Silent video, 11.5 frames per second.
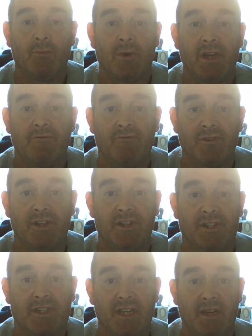when you're running
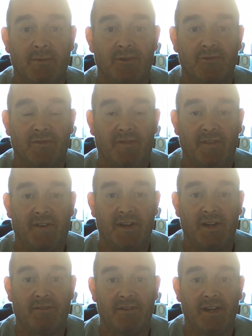steam at 150
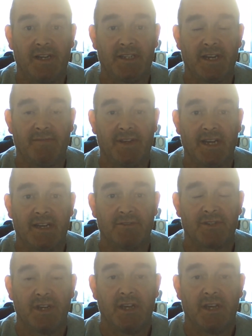degrees and everything else,